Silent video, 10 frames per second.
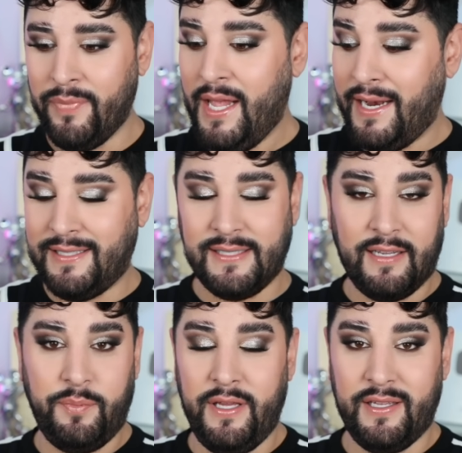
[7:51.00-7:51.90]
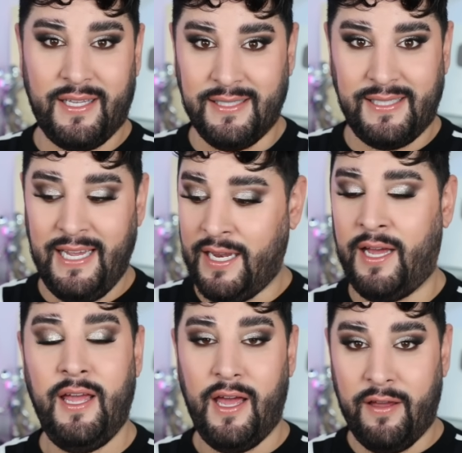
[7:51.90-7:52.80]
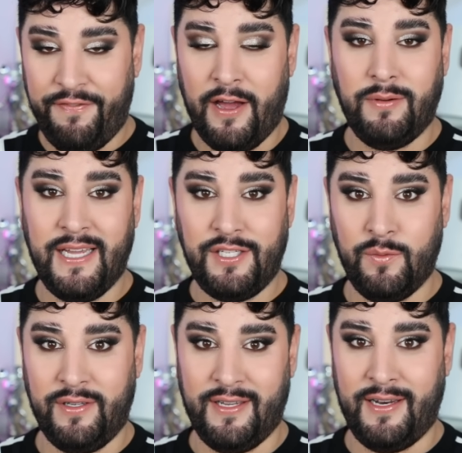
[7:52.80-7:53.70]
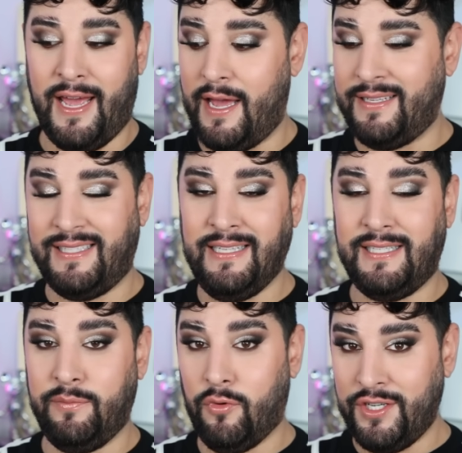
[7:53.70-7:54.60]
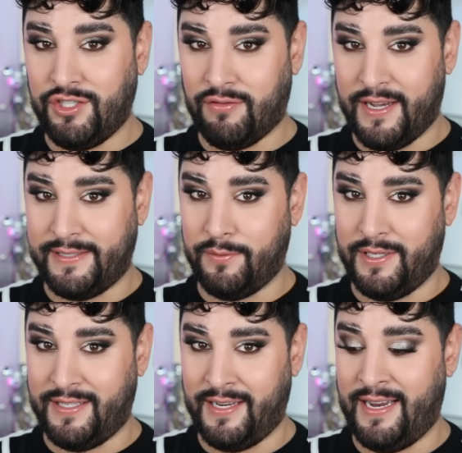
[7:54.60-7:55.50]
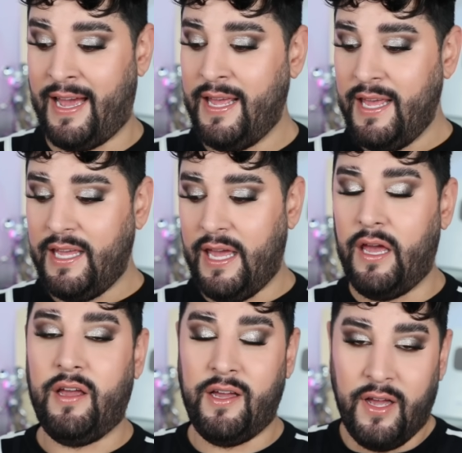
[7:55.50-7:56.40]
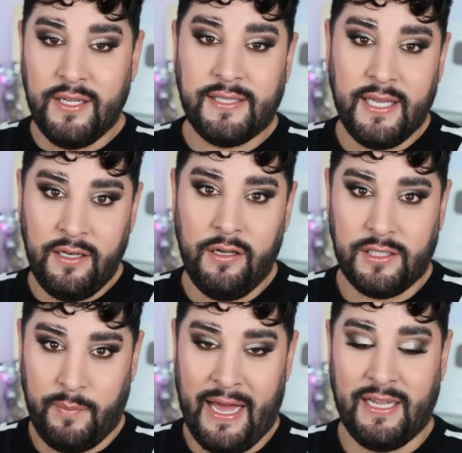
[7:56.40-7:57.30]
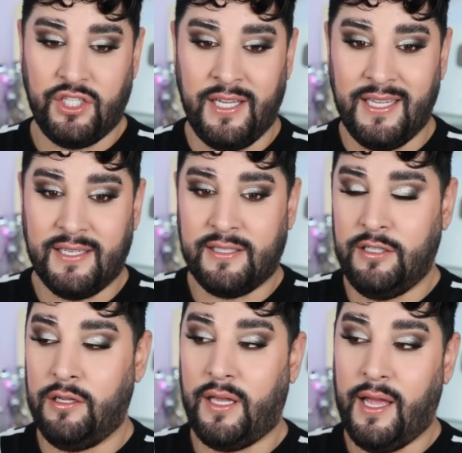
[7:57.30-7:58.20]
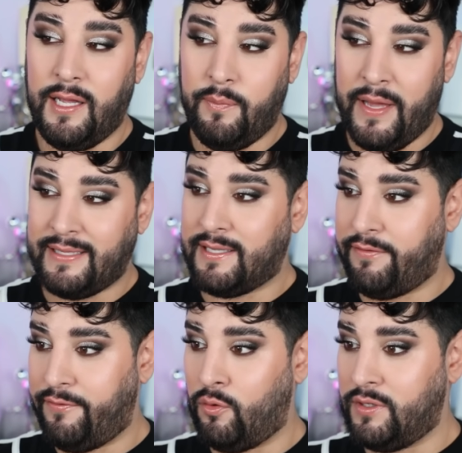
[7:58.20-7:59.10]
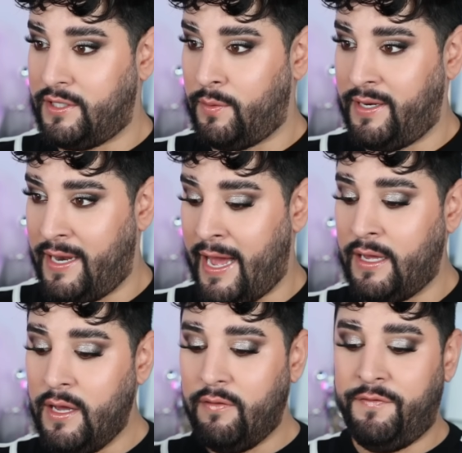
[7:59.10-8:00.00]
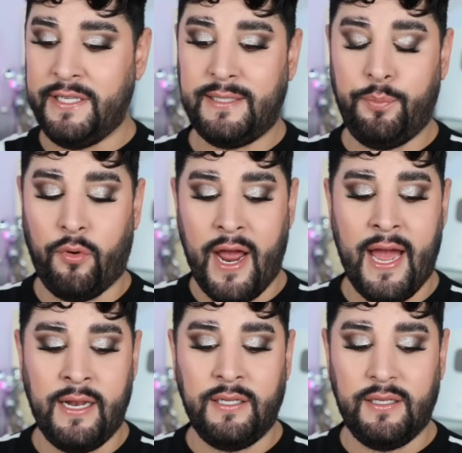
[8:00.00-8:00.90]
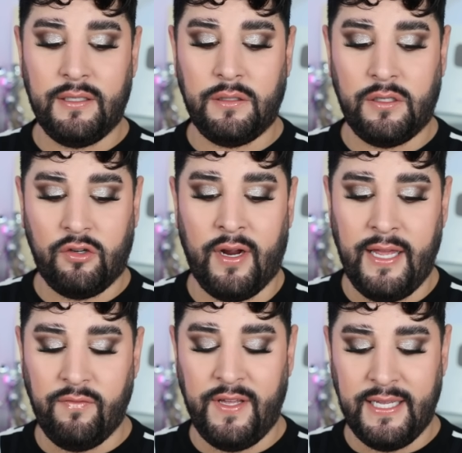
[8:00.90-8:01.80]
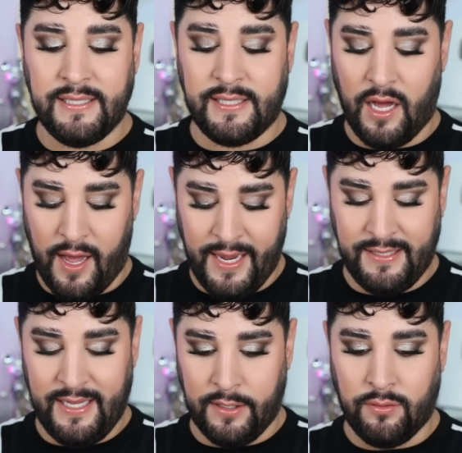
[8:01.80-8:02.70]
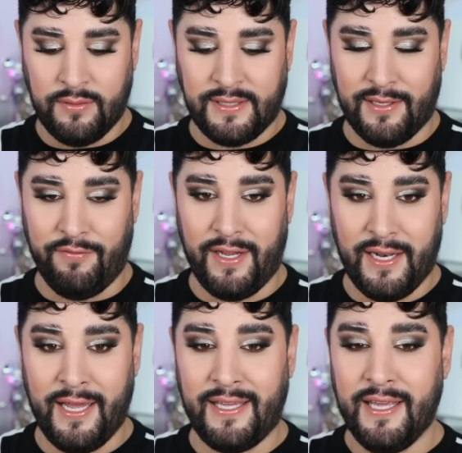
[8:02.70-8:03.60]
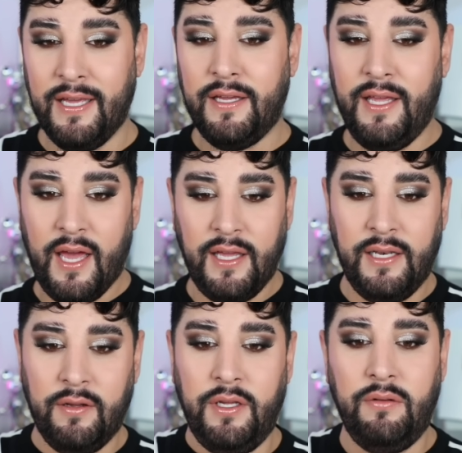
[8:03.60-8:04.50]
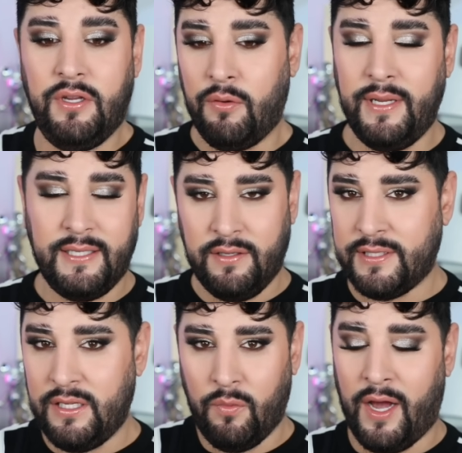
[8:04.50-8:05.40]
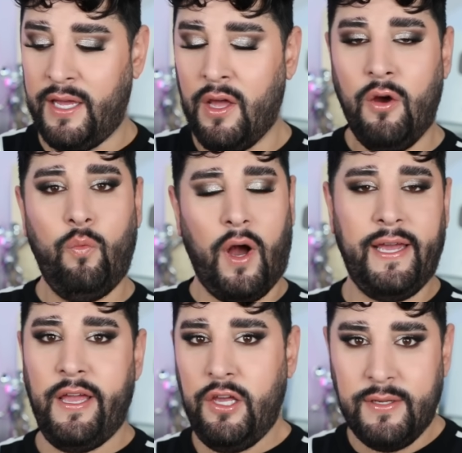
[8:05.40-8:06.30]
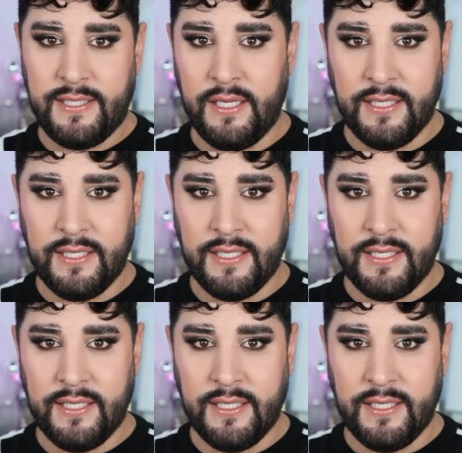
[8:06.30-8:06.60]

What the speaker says: And it doesn't have to be concealer. A foundation would have done that. A tinted moisturizer would have done that. Her skin looks patchy. It doesn't look any better for doing that. This brand create these ideals. They're like, yeah, you know, you don't need to seriously. Why are you using